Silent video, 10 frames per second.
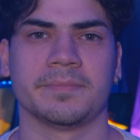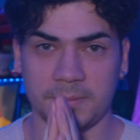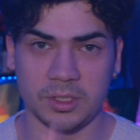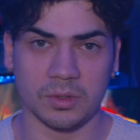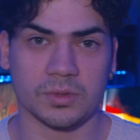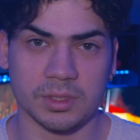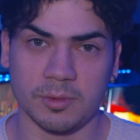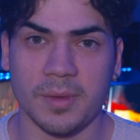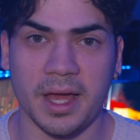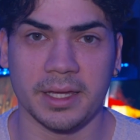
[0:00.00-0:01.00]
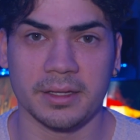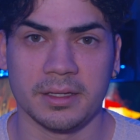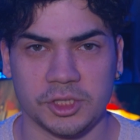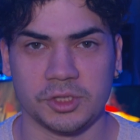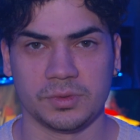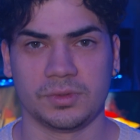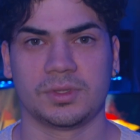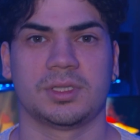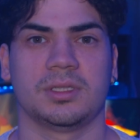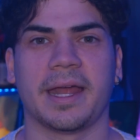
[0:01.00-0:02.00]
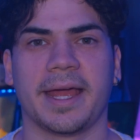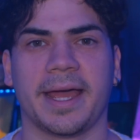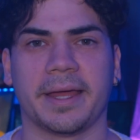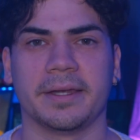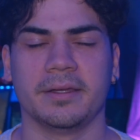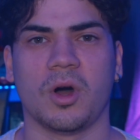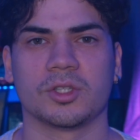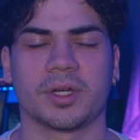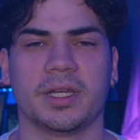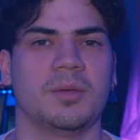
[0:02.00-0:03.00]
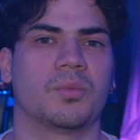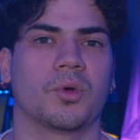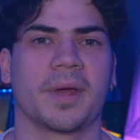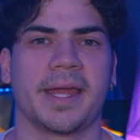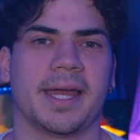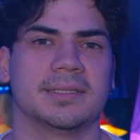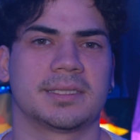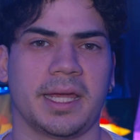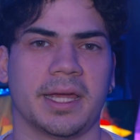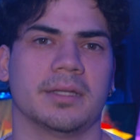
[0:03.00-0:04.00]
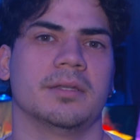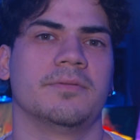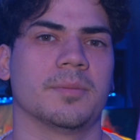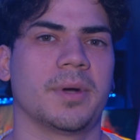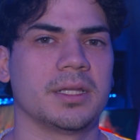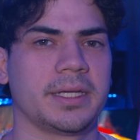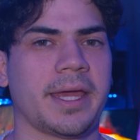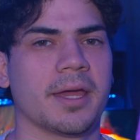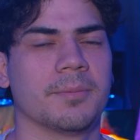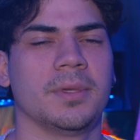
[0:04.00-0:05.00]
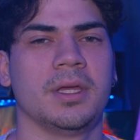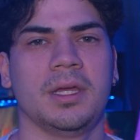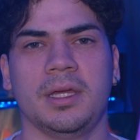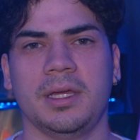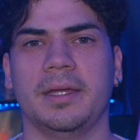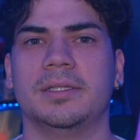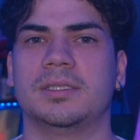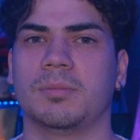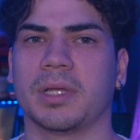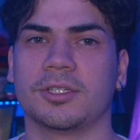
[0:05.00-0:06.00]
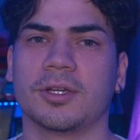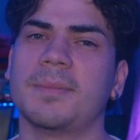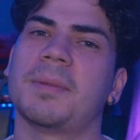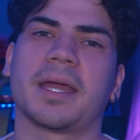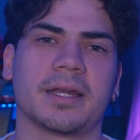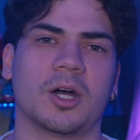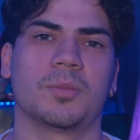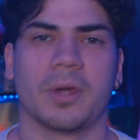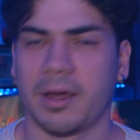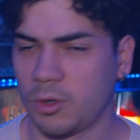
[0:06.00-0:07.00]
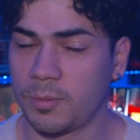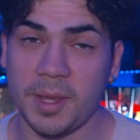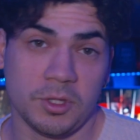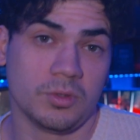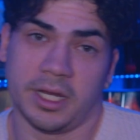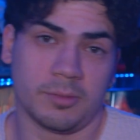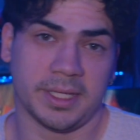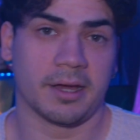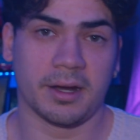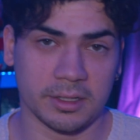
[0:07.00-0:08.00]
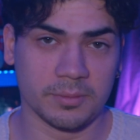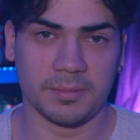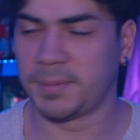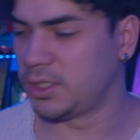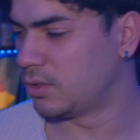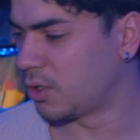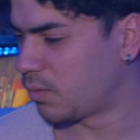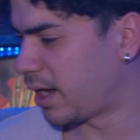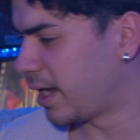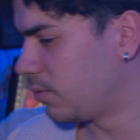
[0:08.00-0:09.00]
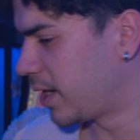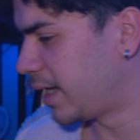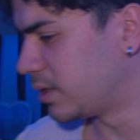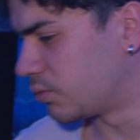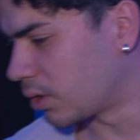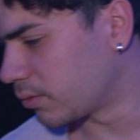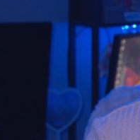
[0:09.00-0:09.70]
Let me go through some of my issues that I had while trying to import my head scan from polycam into Blender, and maybe I can help you out, or maybe you can help me out. I don't know, maybe you know what I did wrong.